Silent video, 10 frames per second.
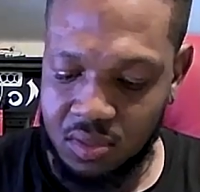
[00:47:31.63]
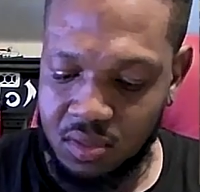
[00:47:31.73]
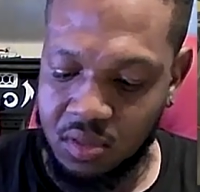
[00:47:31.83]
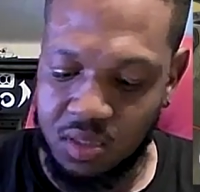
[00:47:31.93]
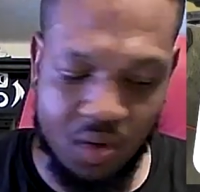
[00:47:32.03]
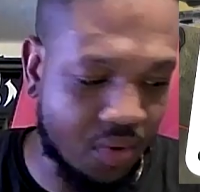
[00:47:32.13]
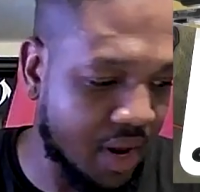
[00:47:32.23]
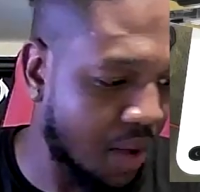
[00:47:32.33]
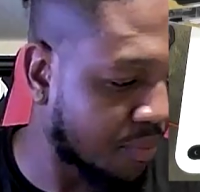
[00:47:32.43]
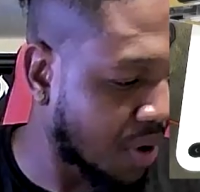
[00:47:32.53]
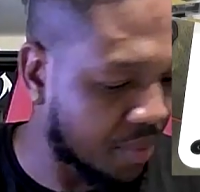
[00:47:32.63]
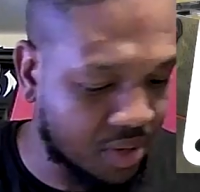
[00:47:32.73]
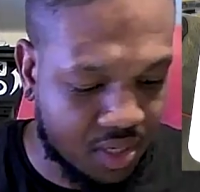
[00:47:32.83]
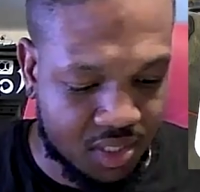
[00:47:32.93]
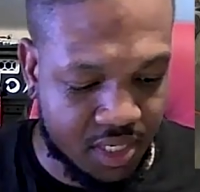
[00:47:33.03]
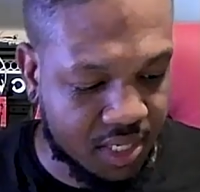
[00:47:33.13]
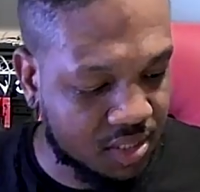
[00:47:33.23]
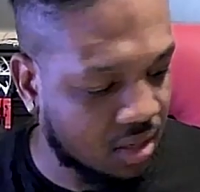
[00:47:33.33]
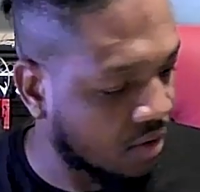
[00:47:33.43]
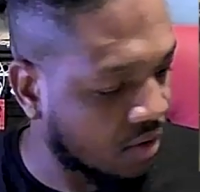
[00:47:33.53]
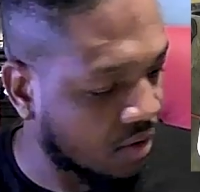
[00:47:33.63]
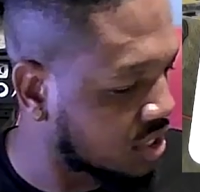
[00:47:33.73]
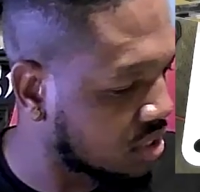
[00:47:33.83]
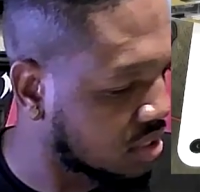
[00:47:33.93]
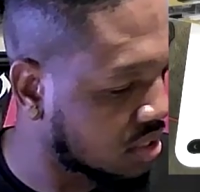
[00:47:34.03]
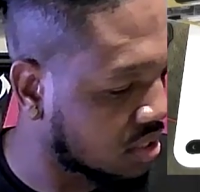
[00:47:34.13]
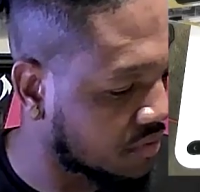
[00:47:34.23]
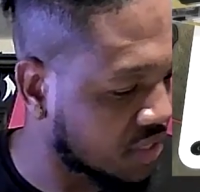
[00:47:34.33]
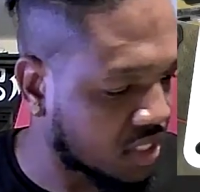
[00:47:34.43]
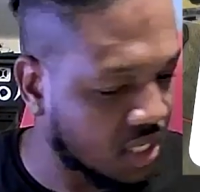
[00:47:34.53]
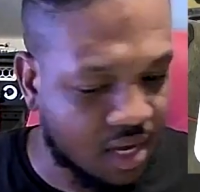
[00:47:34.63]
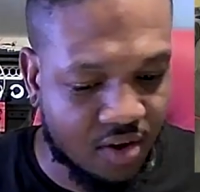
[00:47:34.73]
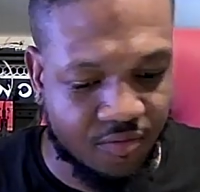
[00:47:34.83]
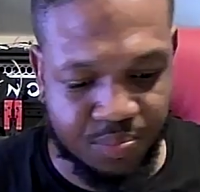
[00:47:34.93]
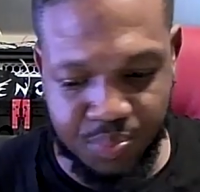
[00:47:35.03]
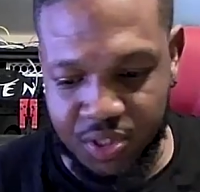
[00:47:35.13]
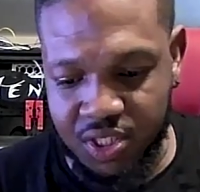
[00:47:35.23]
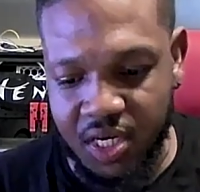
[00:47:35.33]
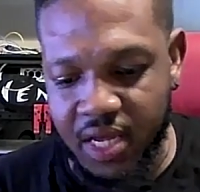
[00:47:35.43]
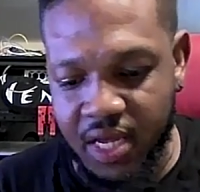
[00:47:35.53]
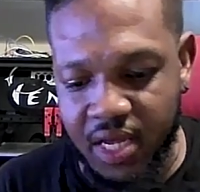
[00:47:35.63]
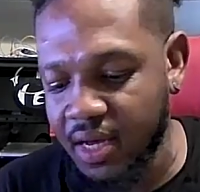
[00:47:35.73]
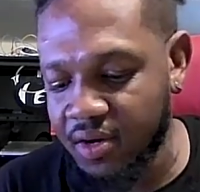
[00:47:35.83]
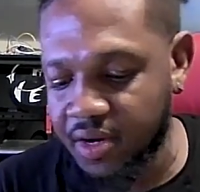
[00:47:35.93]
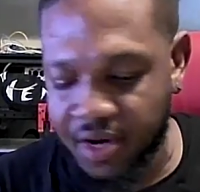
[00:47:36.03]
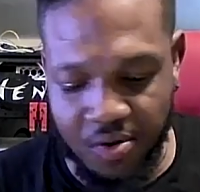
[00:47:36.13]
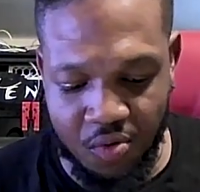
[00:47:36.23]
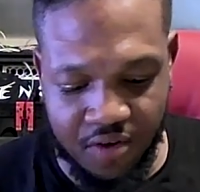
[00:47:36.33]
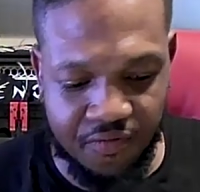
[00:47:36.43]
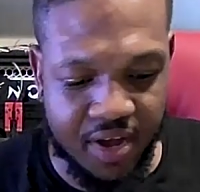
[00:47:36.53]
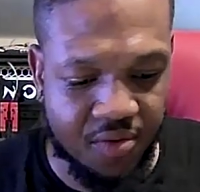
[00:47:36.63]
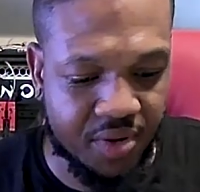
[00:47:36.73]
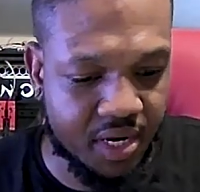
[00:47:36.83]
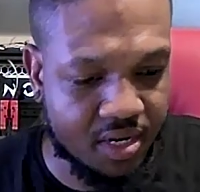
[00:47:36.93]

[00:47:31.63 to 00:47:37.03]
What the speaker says: You know what? I'm probably gonna take this off just for the sake of pushing it in down here. I don't want to fight with it.